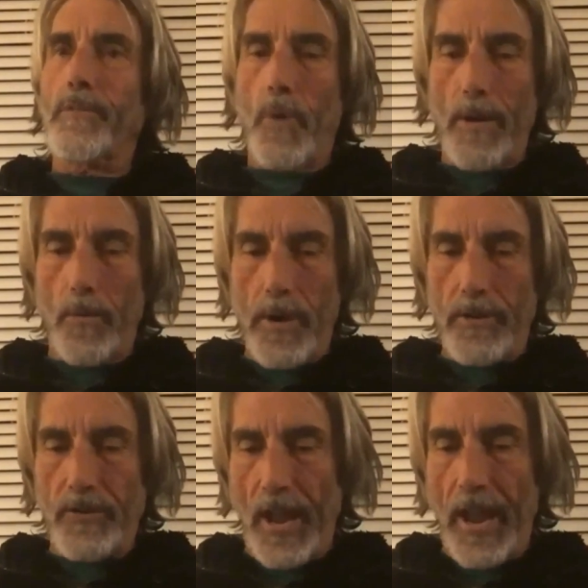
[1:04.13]
what
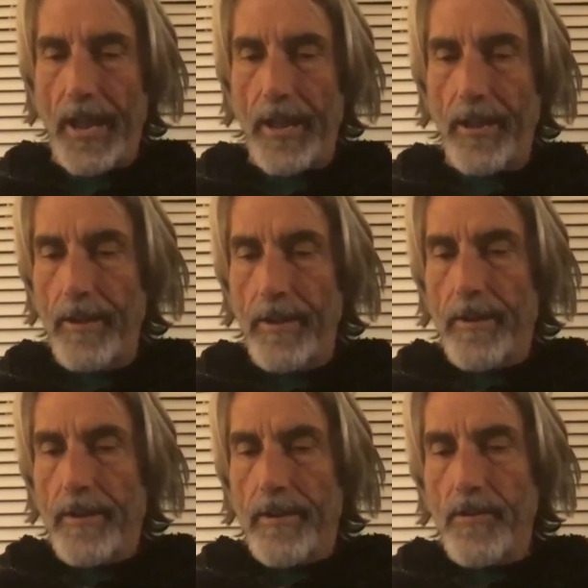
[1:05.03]
we're saying.
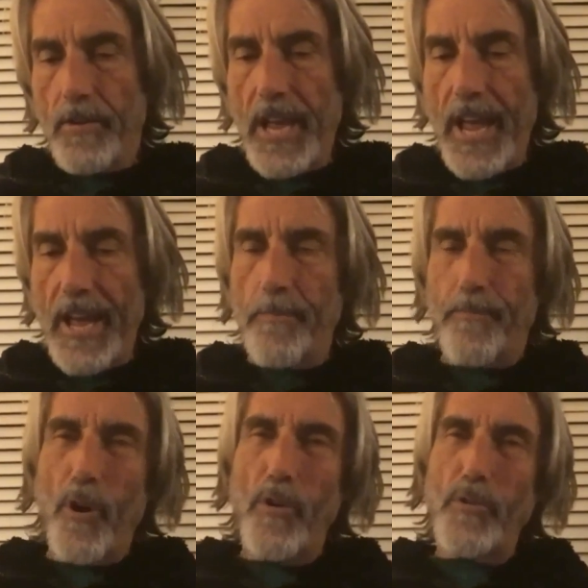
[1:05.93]
You can't
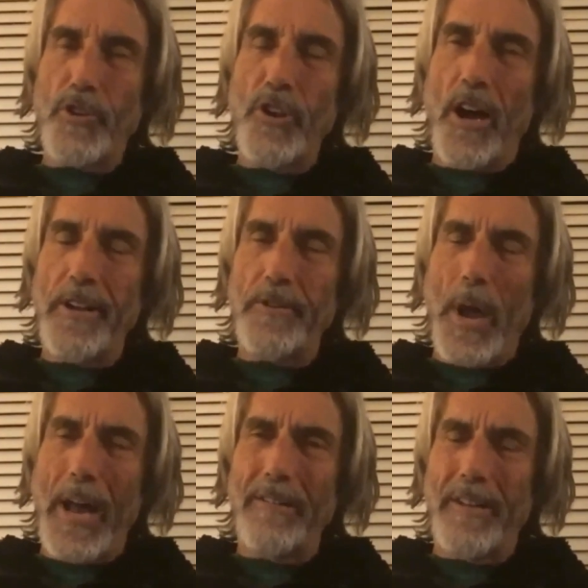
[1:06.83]
approach
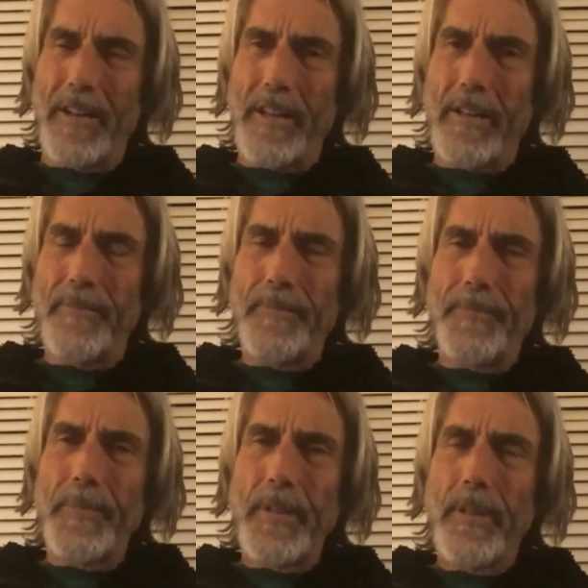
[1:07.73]
non-duality
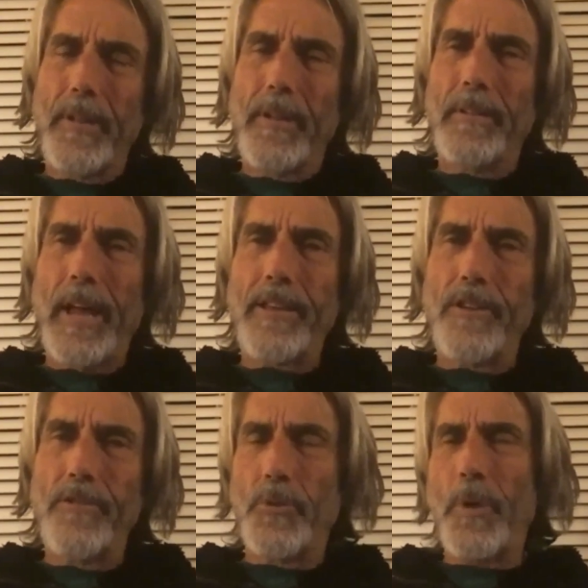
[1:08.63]
like
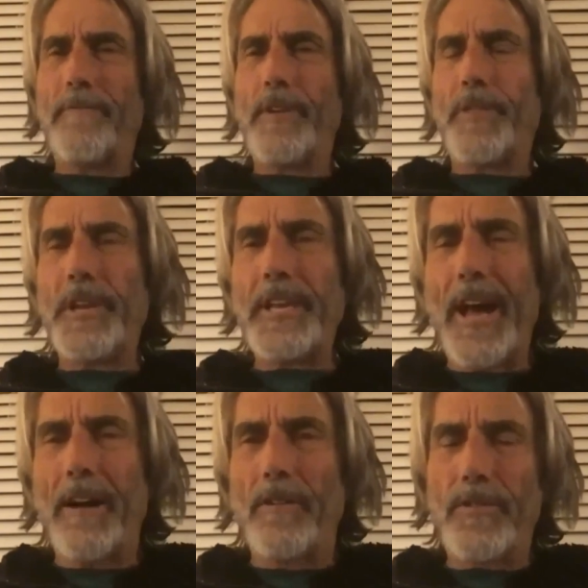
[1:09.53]
you do everything
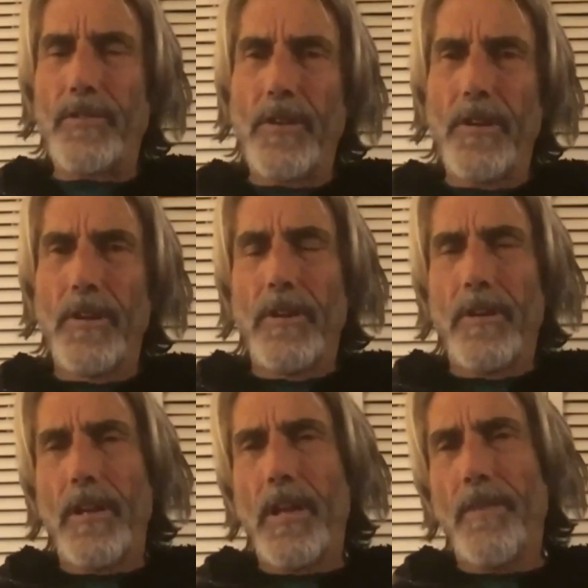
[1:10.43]
else.
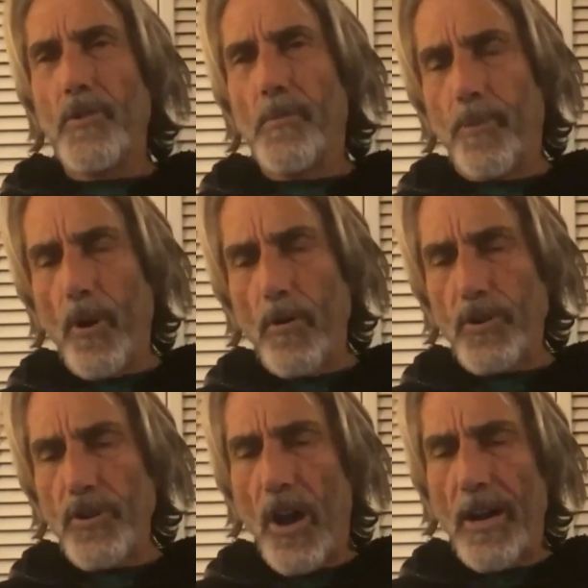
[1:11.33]
If you
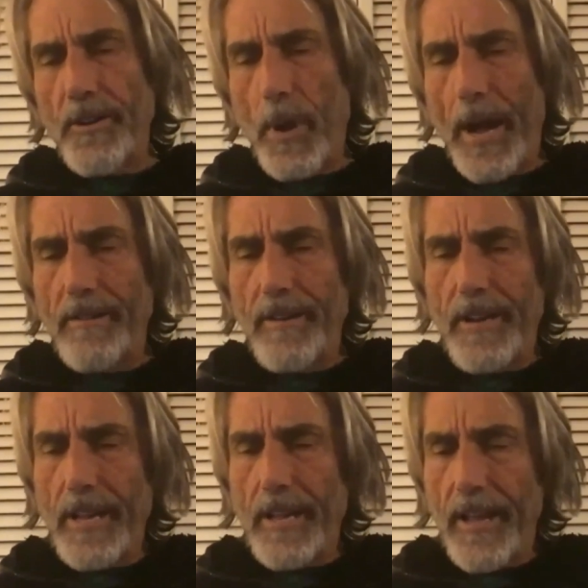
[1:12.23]
approach
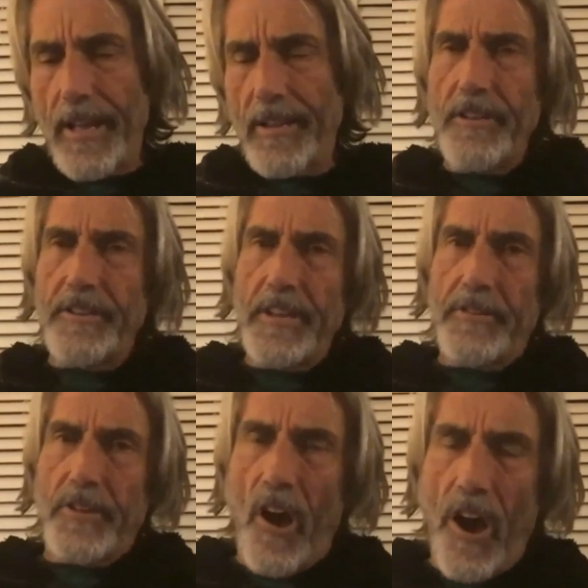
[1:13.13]
non-duality, it's a
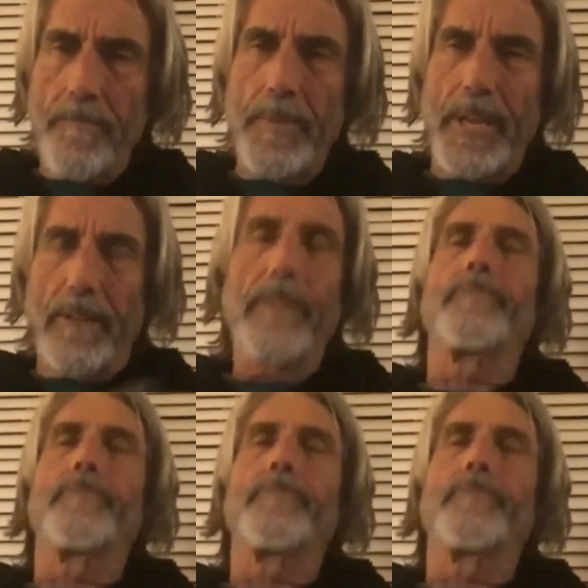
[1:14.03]
disarming.